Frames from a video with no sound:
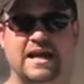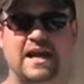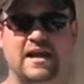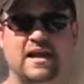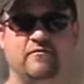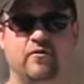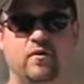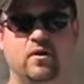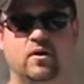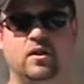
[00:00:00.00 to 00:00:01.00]
get a
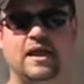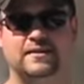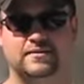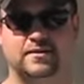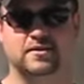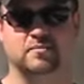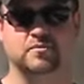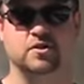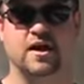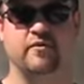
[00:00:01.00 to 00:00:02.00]
full light
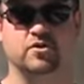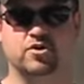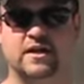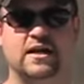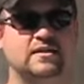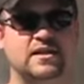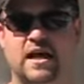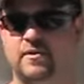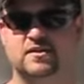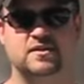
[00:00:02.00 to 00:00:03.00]
system. So you have a tree
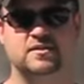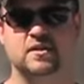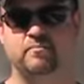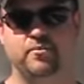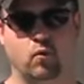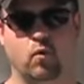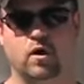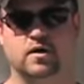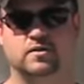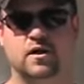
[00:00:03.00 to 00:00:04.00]
timing system, the
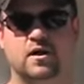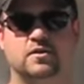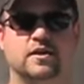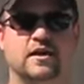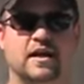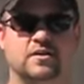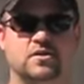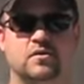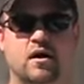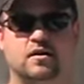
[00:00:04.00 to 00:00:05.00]
works. So you can
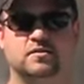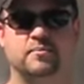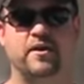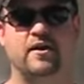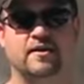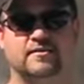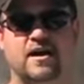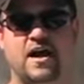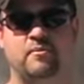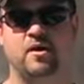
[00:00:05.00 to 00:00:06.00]
get two cars up there at a
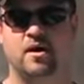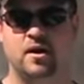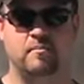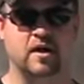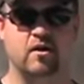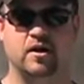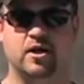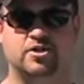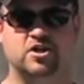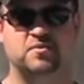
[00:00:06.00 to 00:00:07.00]
time, make all
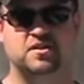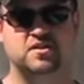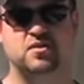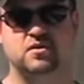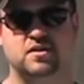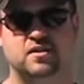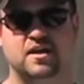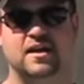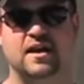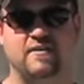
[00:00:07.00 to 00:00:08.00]
your adjustments, tune on the
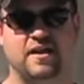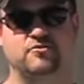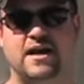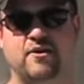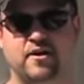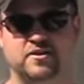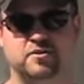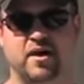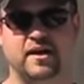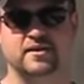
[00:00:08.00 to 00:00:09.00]
thing, and then drag
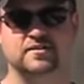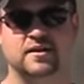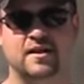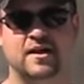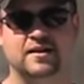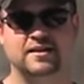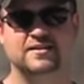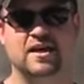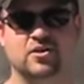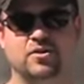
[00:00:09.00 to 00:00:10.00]
race your buddies.
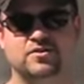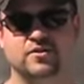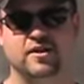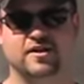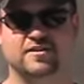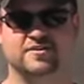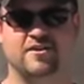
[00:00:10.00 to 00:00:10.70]
Let's get a closer look at